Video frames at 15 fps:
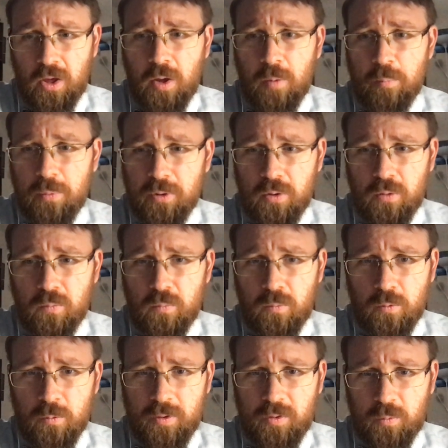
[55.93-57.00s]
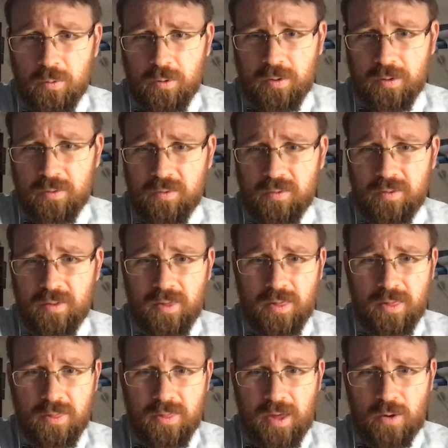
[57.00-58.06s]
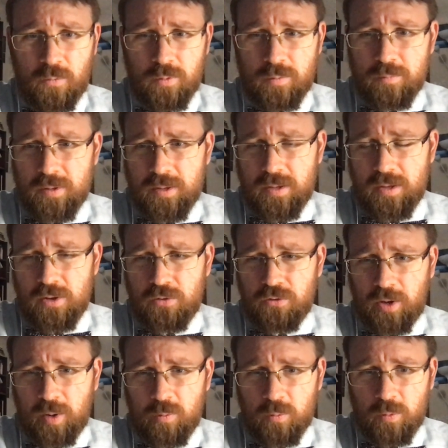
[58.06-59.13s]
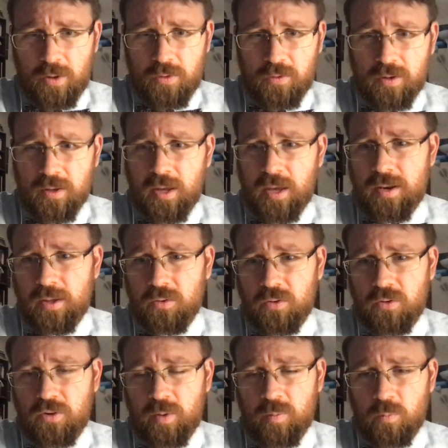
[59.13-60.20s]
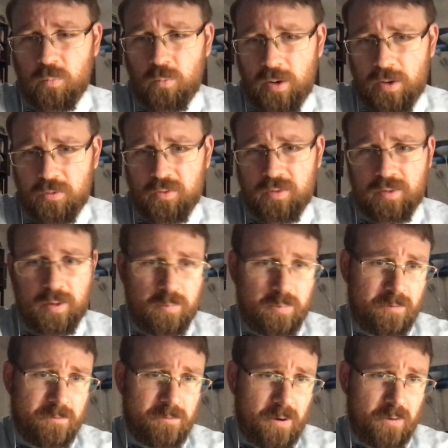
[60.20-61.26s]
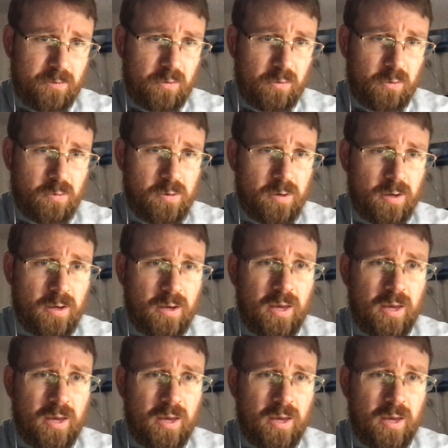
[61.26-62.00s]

Below Maurice Wilkins, that would be James Watson, and next to James Watson, that'd be Francis Crick.